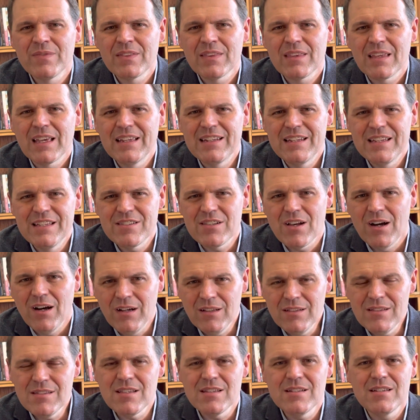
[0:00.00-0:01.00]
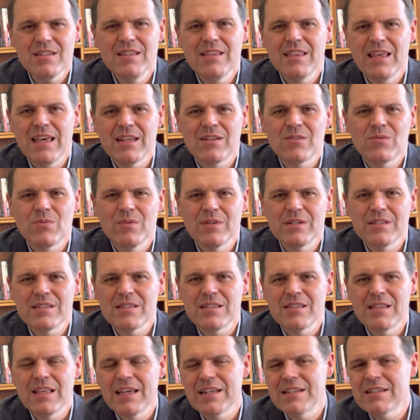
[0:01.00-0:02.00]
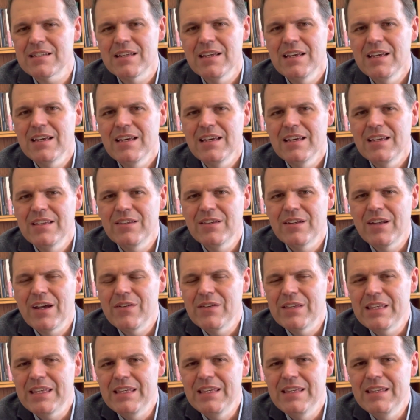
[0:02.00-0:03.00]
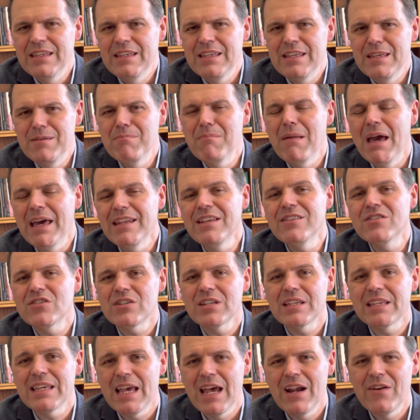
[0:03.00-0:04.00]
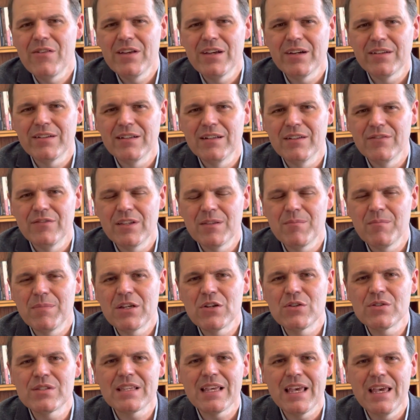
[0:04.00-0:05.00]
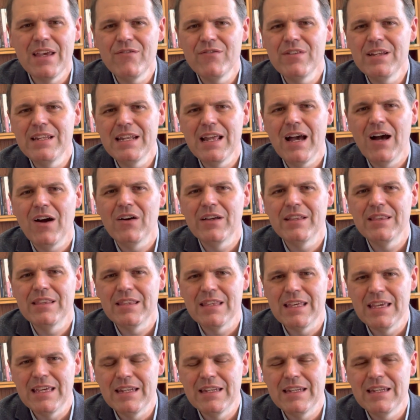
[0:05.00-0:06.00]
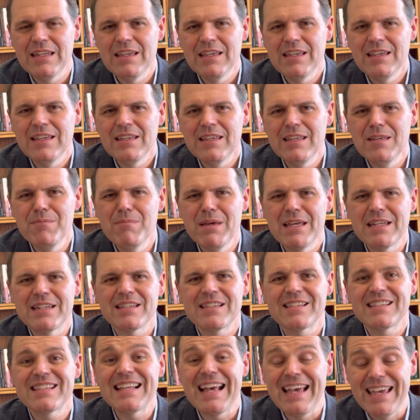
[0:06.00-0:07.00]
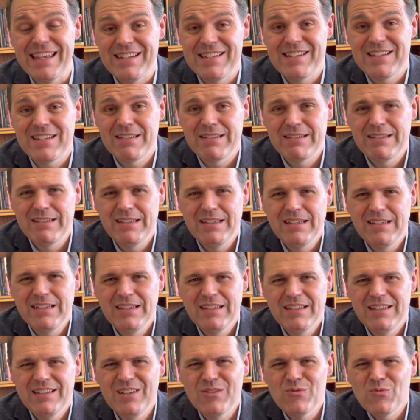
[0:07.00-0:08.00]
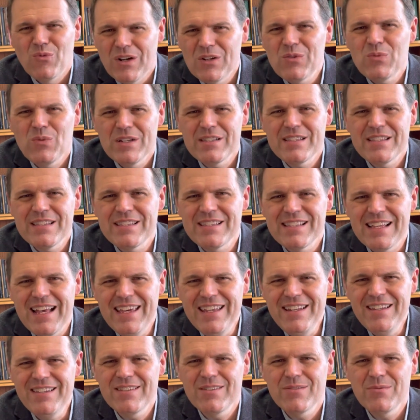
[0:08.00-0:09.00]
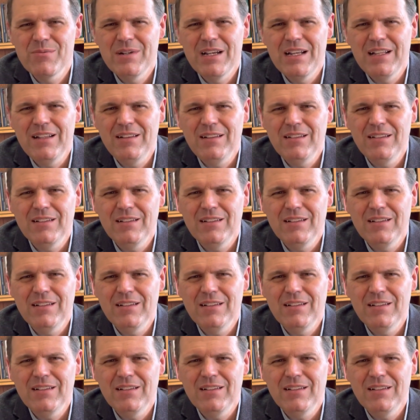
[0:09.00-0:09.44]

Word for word: And his answer to that was that, you know, he, he managed to carry on living because every now and then he met a saint. And what was a saint? Well,